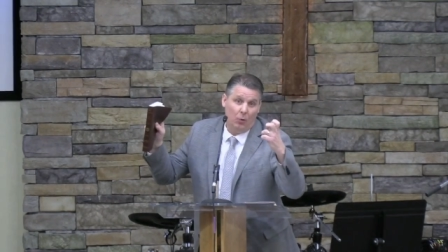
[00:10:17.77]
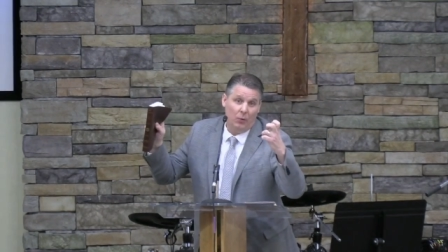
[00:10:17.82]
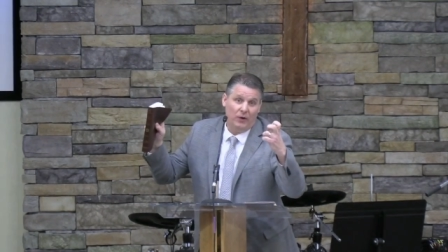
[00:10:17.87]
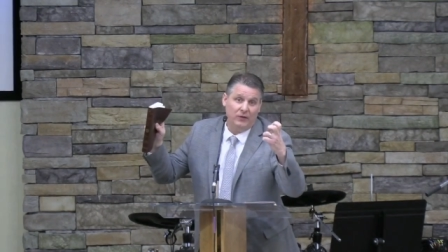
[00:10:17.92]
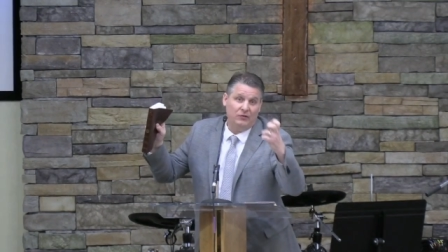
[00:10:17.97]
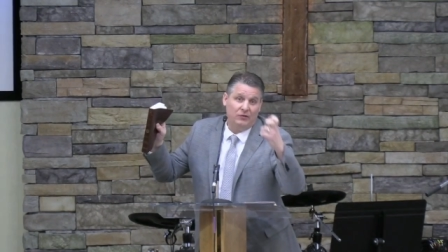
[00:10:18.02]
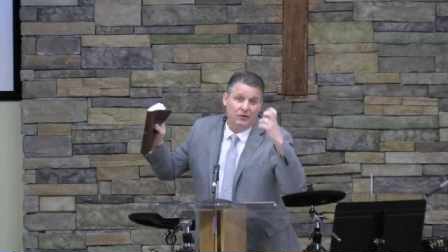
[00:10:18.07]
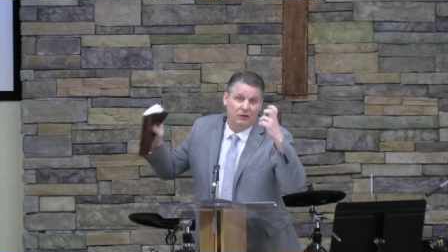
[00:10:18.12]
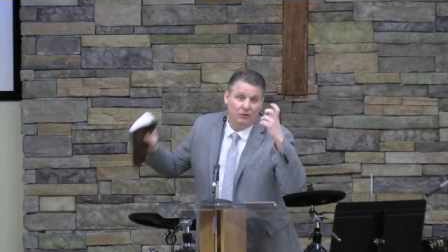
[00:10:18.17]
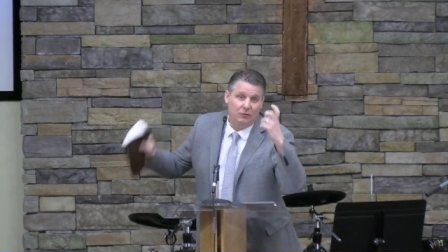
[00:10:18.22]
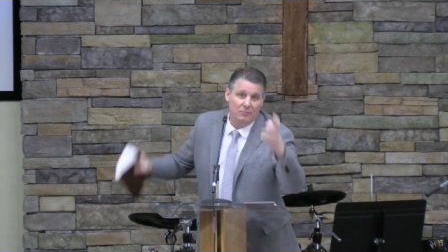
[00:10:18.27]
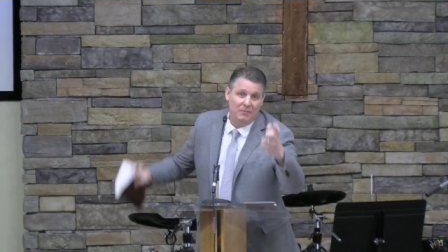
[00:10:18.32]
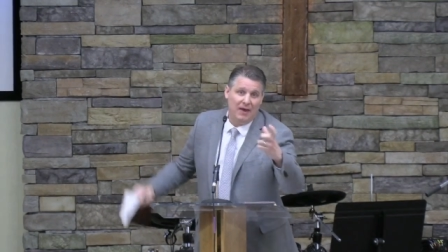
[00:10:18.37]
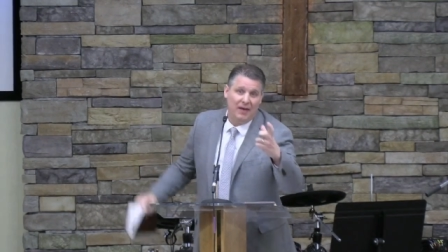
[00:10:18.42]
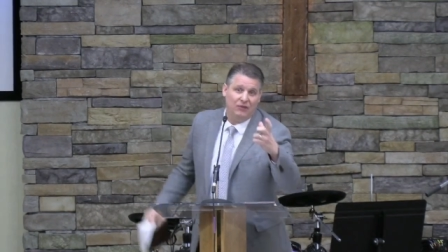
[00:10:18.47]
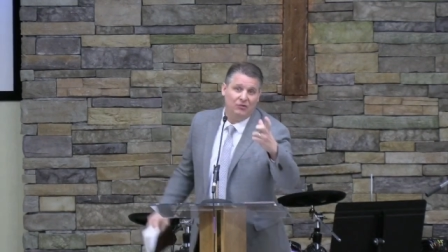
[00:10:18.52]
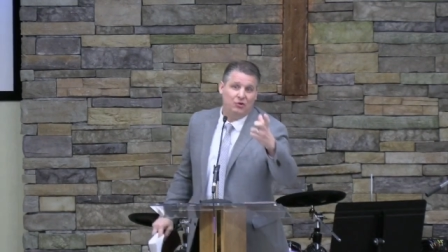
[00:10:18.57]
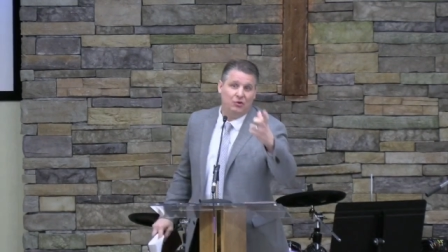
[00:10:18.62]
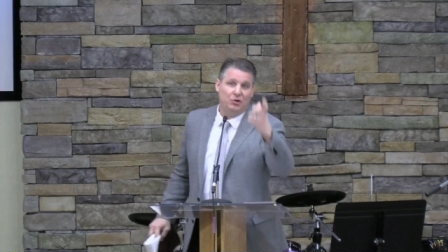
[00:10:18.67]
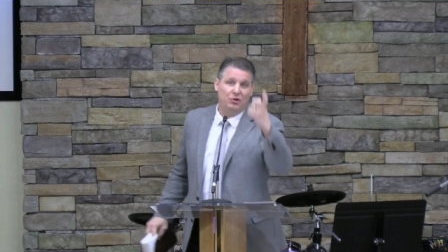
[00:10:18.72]
which is
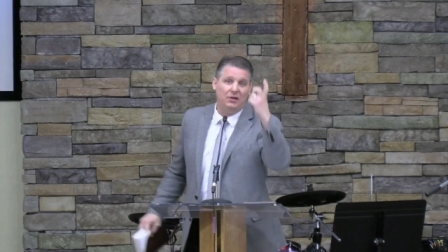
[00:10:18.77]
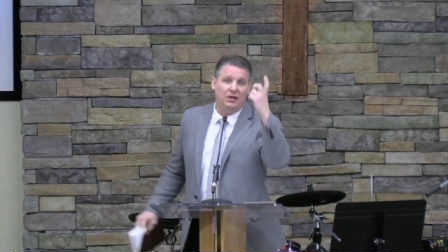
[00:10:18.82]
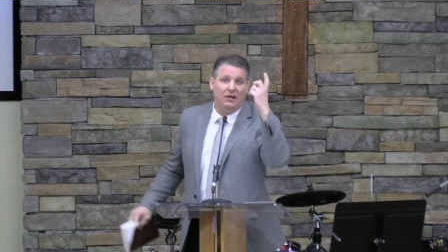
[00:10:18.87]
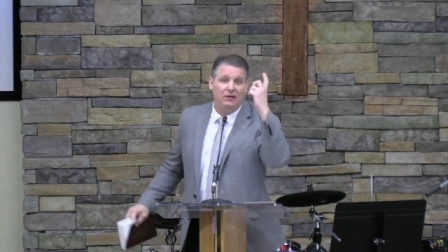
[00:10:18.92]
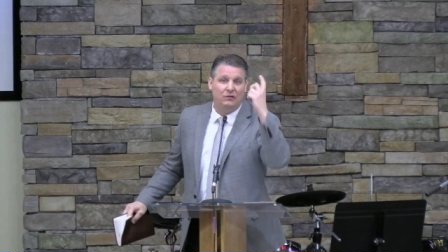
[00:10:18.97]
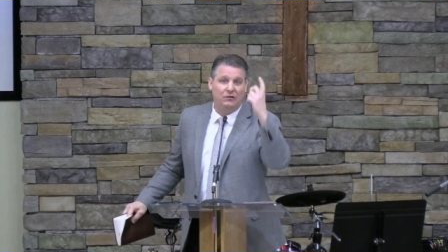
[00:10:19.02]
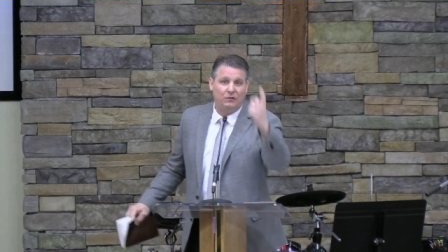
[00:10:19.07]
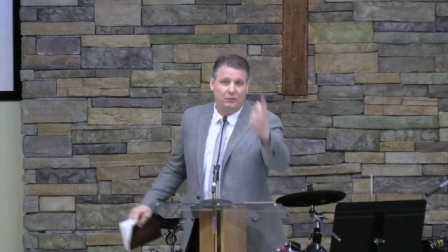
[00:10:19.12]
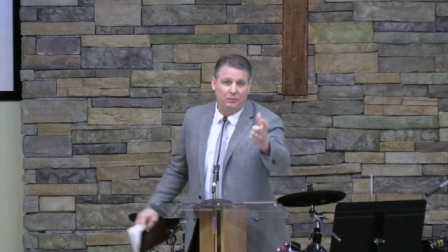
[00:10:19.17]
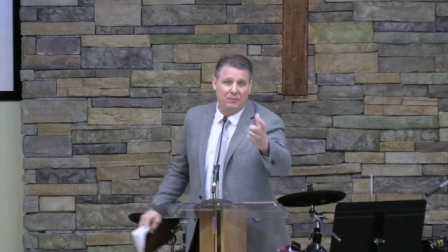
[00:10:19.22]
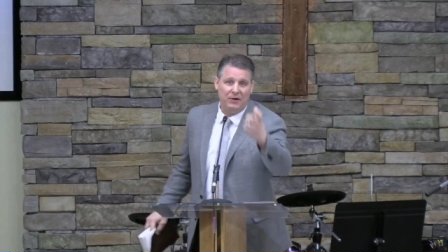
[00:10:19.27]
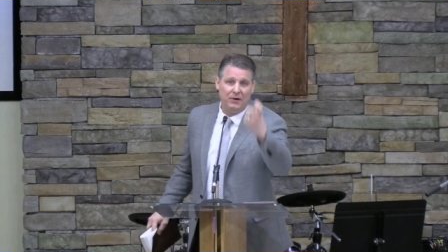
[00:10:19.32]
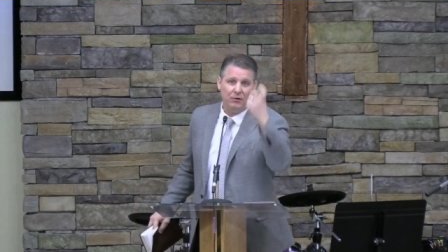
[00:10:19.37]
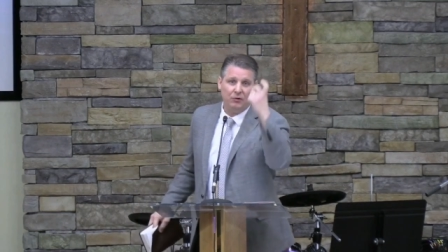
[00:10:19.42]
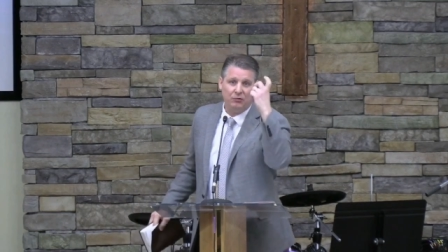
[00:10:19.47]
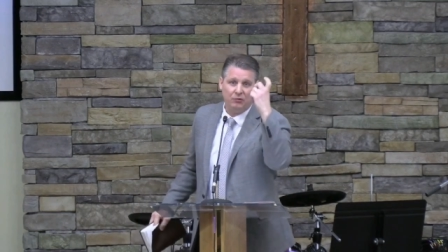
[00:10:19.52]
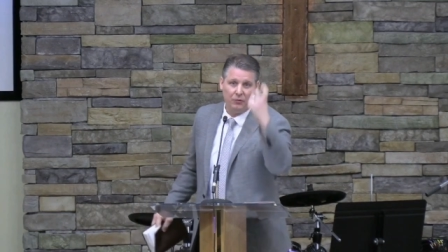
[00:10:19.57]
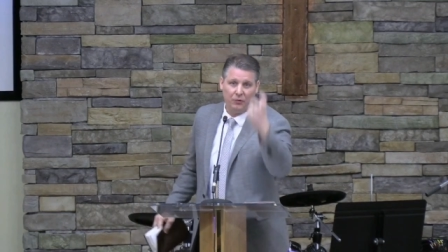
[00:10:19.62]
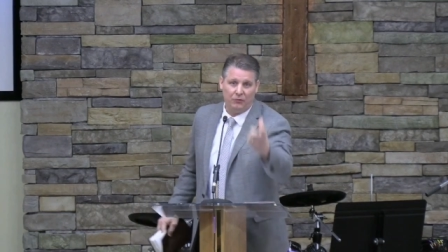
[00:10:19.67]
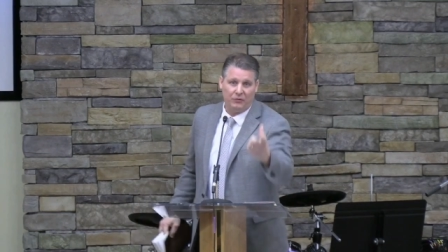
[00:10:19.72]
measured in
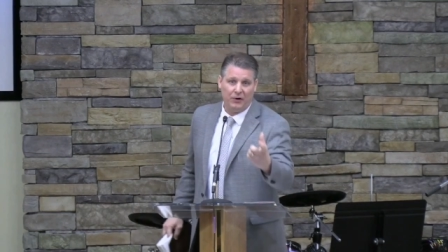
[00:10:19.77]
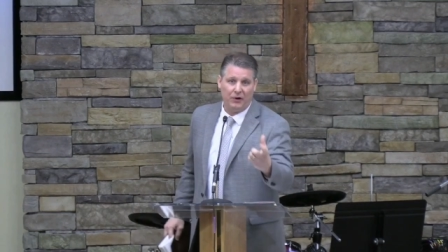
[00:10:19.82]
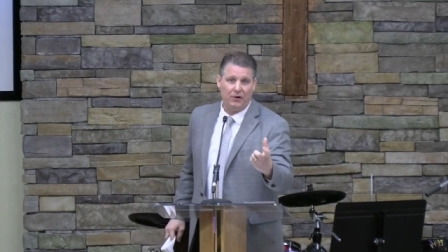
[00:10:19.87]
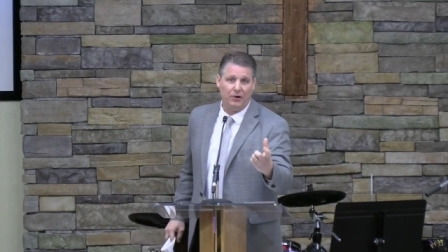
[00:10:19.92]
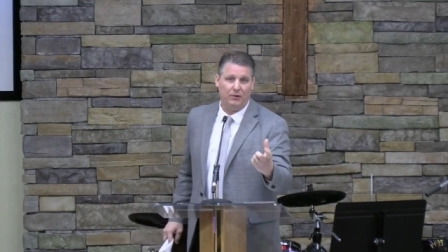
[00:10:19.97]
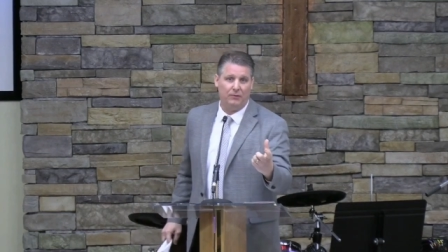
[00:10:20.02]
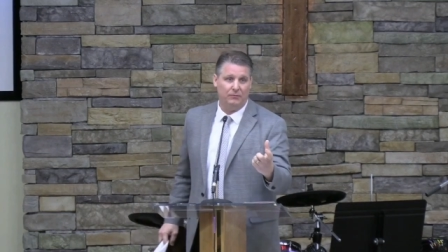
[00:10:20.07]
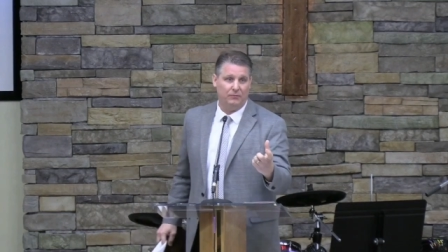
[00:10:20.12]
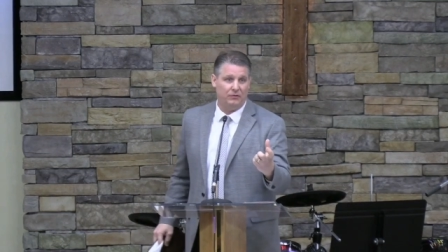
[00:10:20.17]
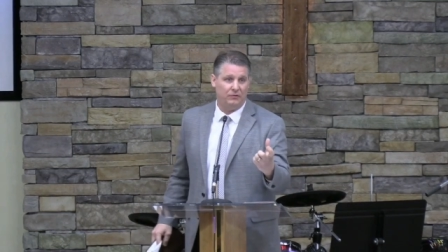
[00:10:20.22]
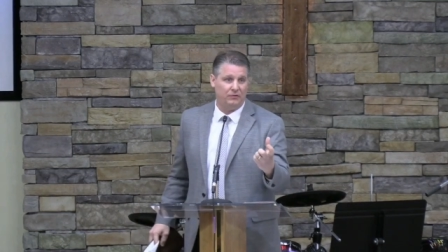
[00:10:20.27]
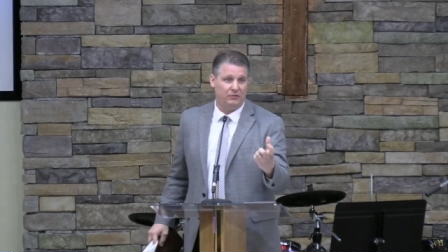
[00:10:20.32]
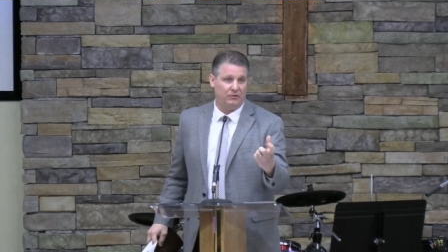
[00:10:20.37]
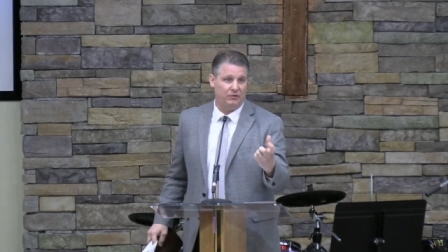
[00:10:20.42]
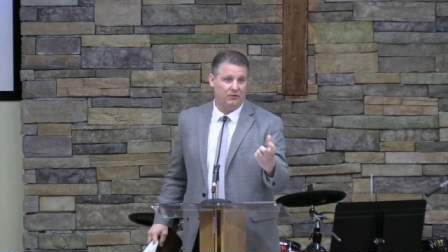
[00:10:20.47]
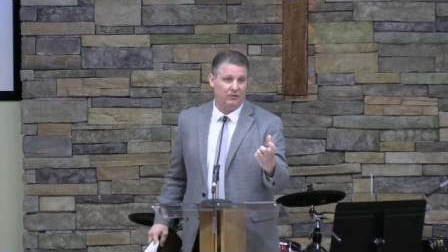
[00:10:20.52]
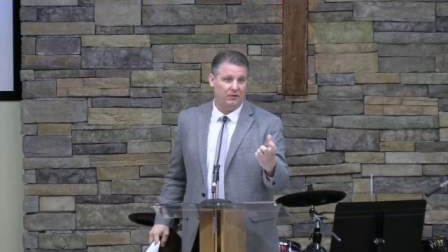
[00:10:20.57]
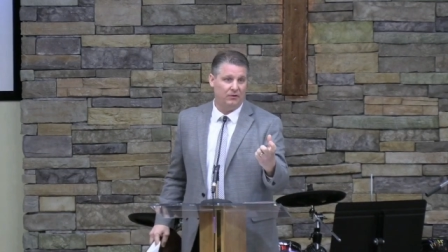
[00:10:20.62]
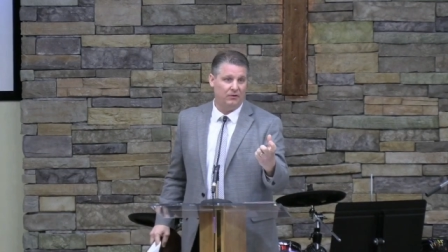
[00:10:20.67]
spiritual terms.